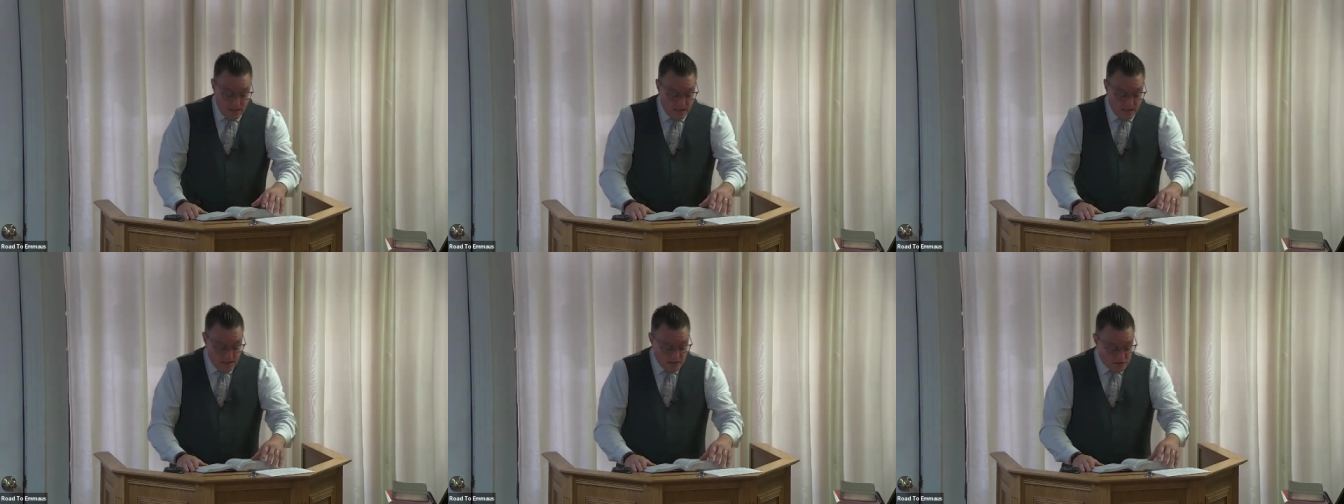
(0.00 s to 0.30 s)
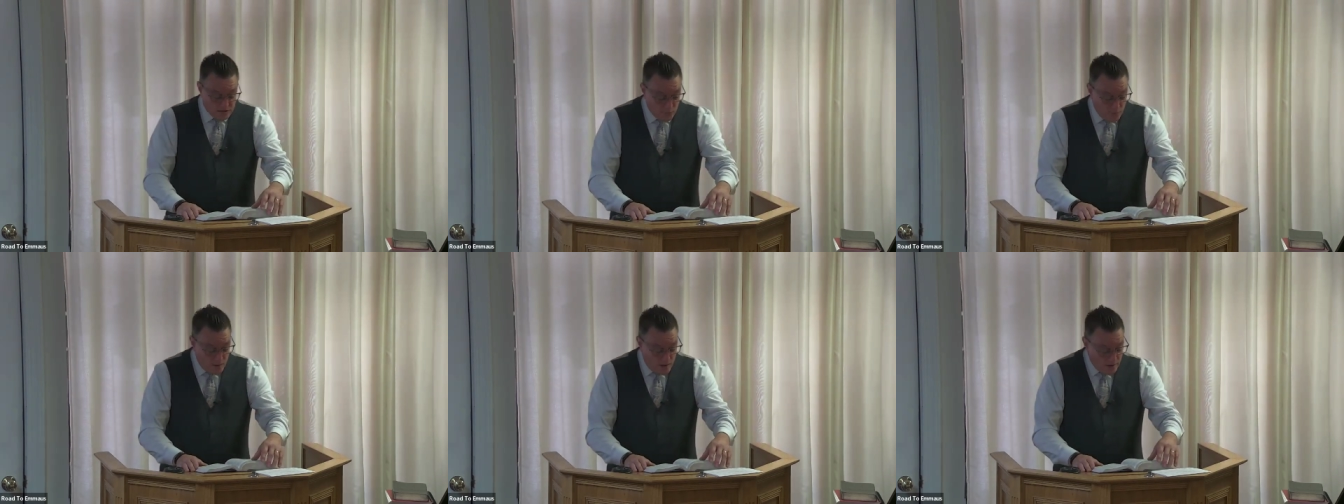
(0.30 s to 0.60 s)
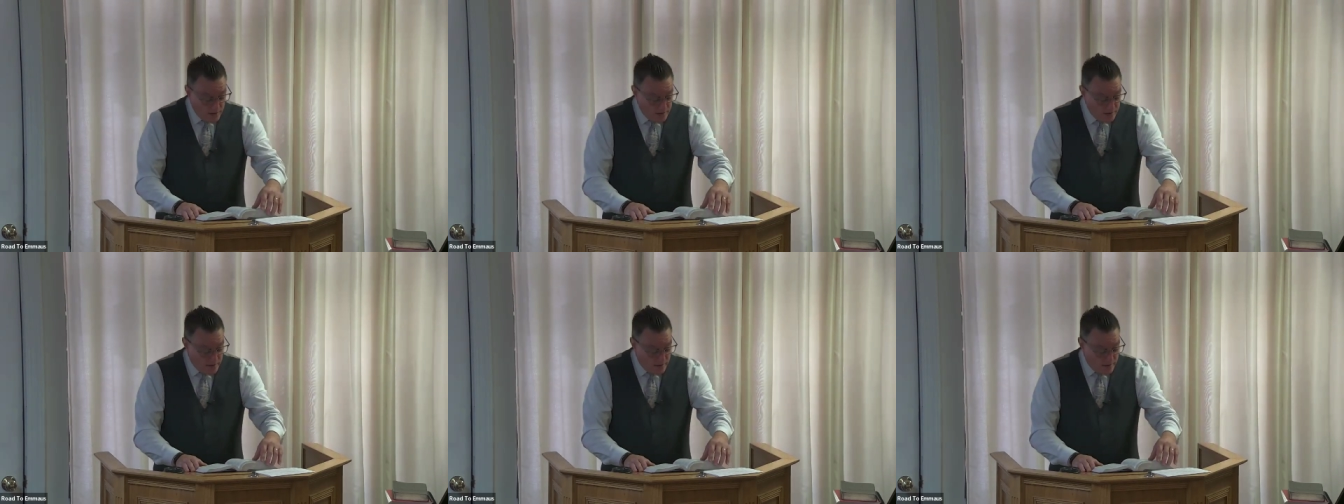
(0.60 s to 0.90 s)
And he
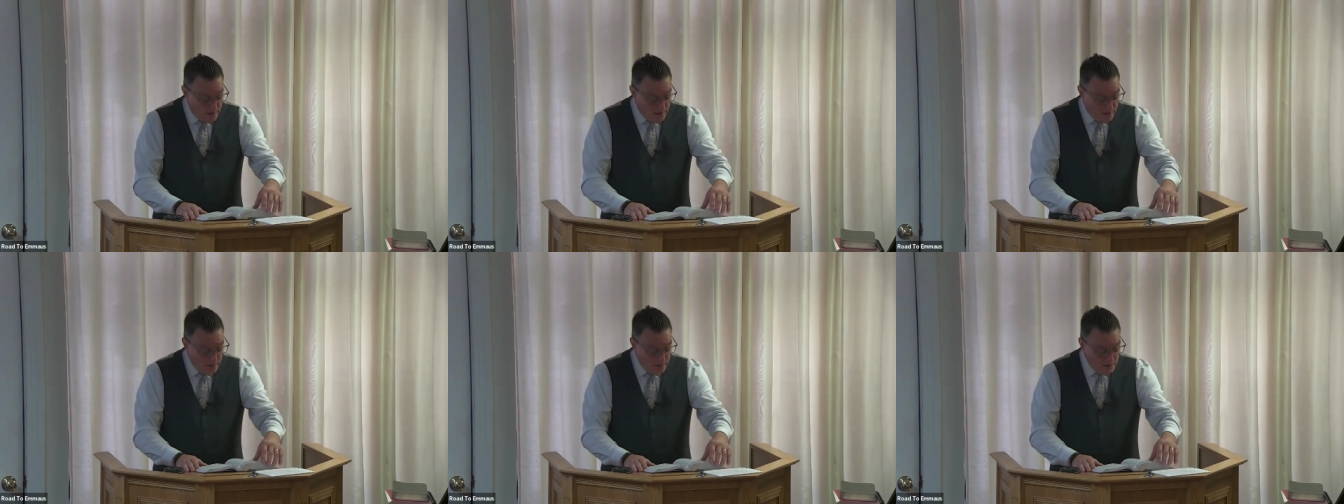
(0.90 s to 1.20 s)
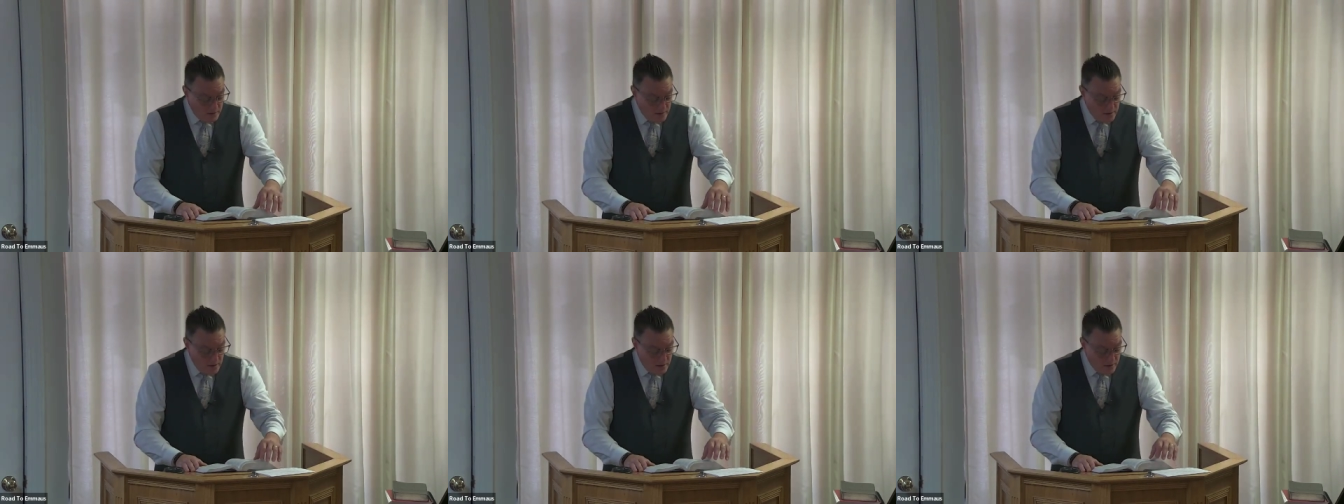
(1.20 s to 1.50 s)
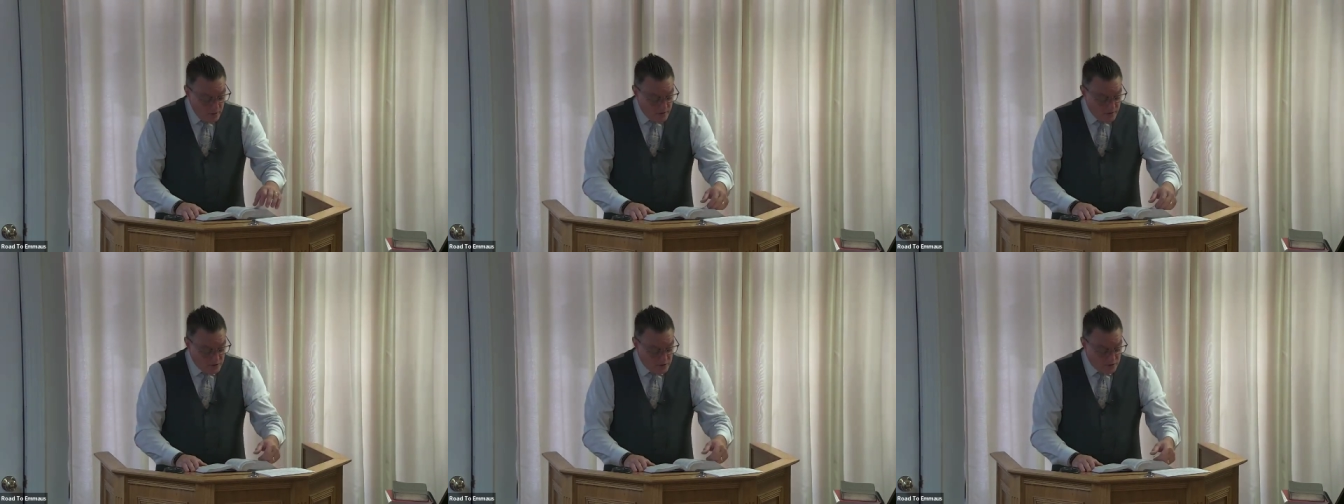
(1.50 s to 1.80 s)
sware unto her,
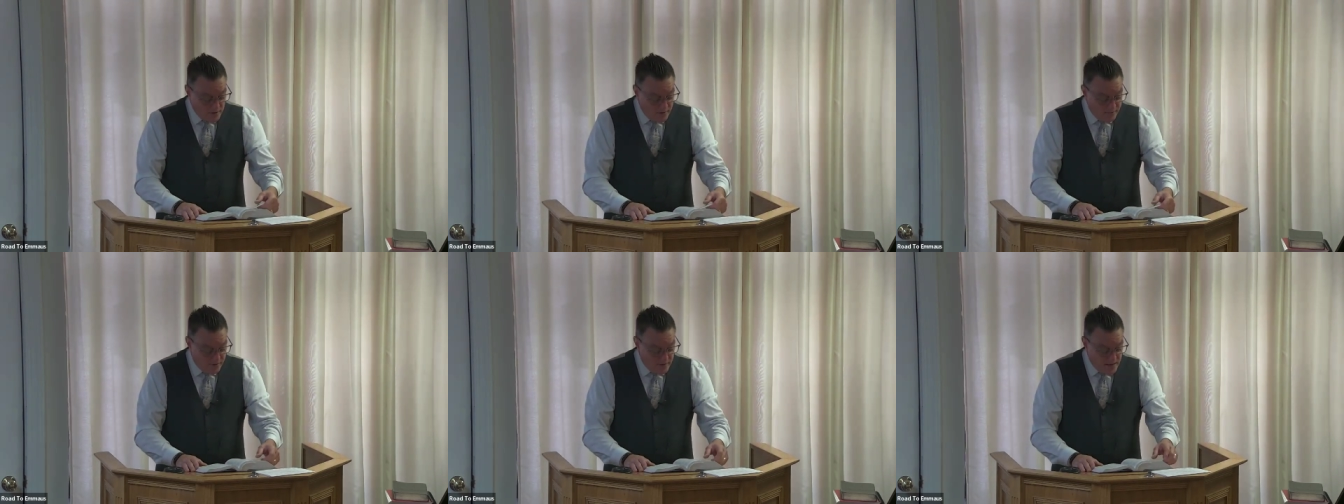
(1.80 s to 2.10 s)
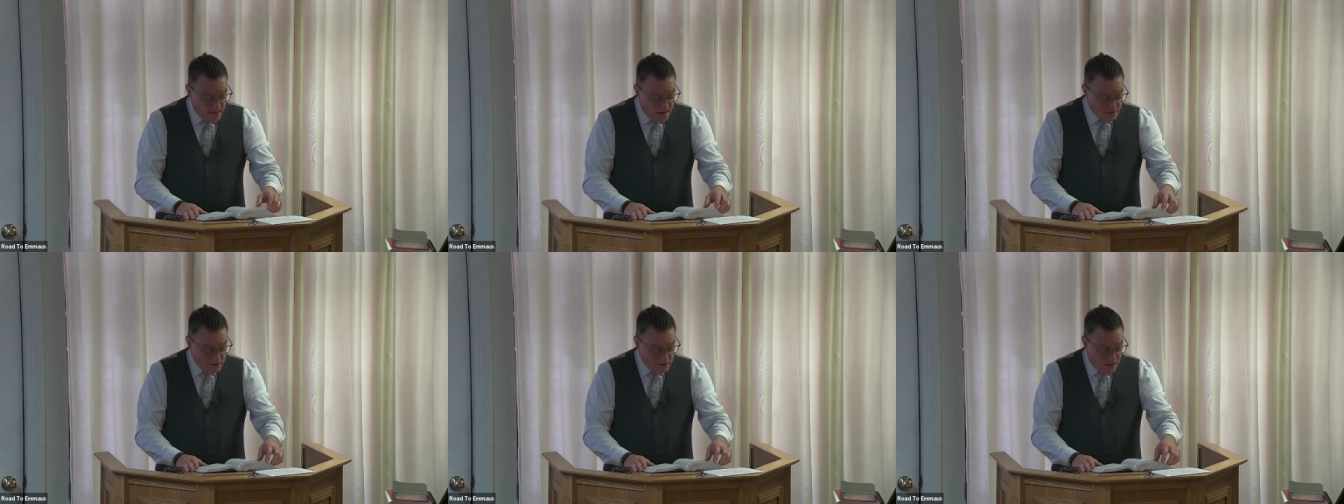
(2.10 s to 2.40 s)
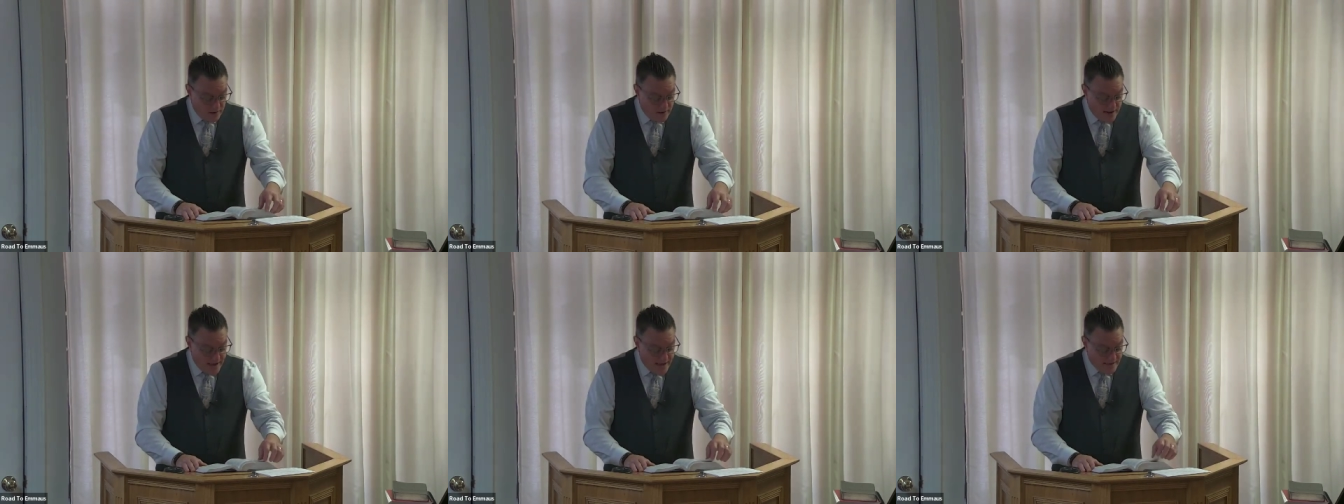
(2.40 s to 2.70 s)
Whatsoever thou
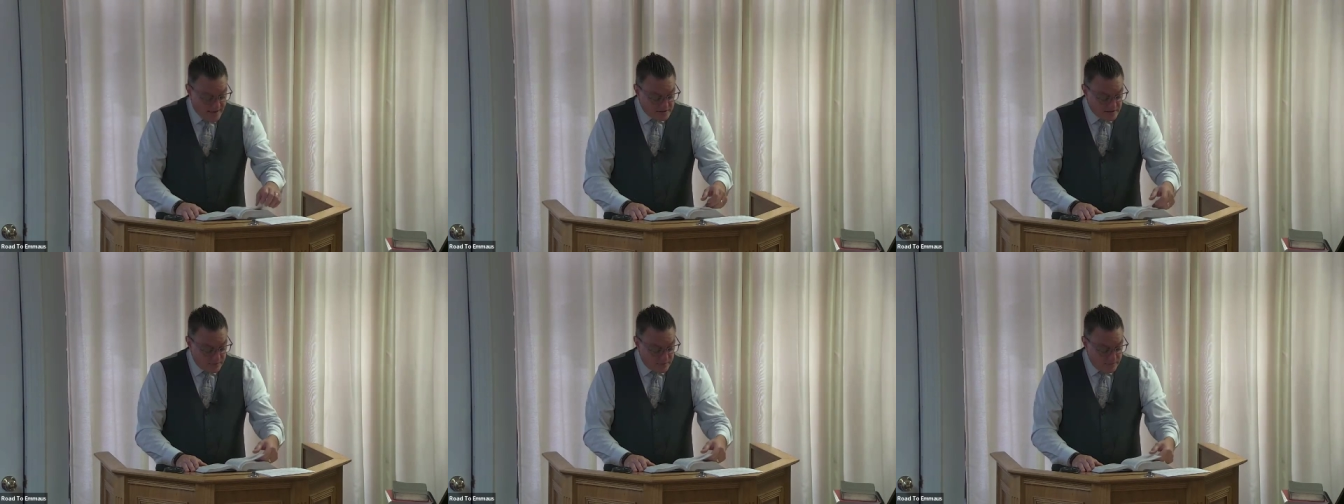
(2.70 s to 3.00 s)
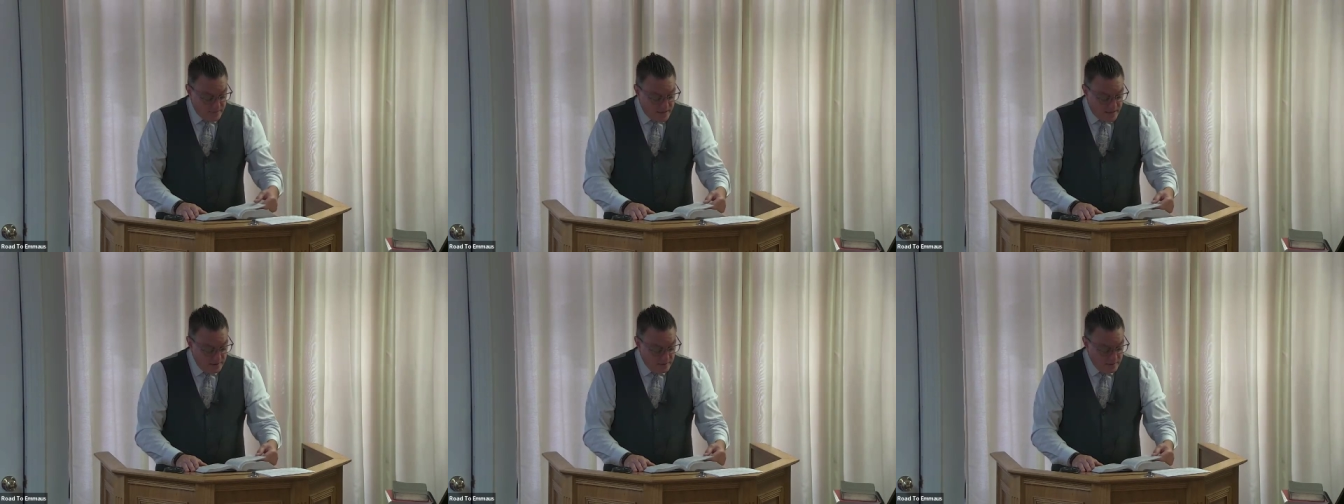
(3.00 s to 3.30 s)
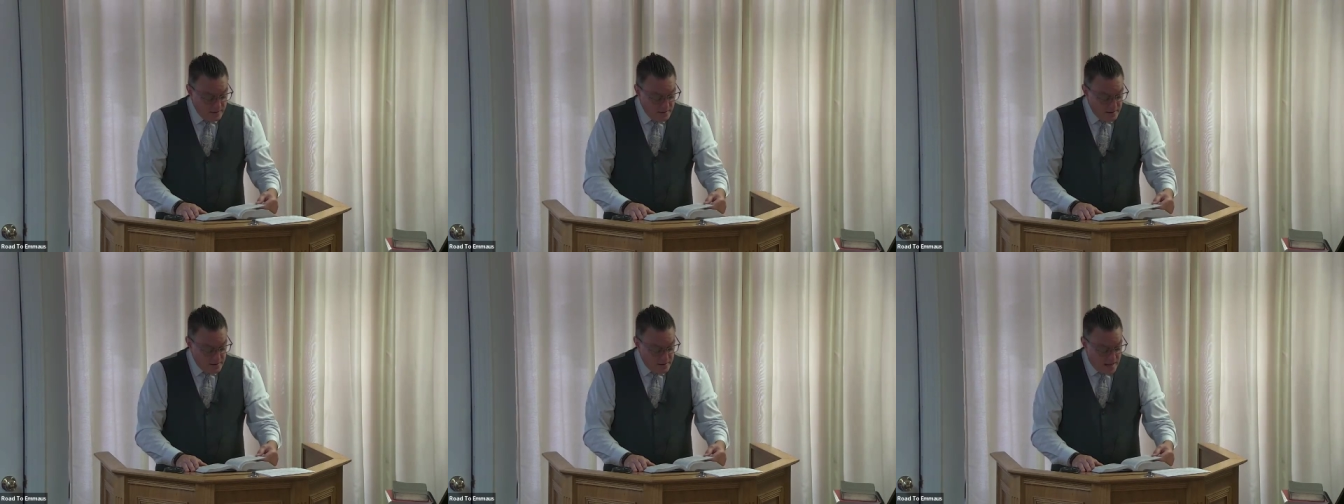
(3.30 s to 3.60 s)
shalt ask of me,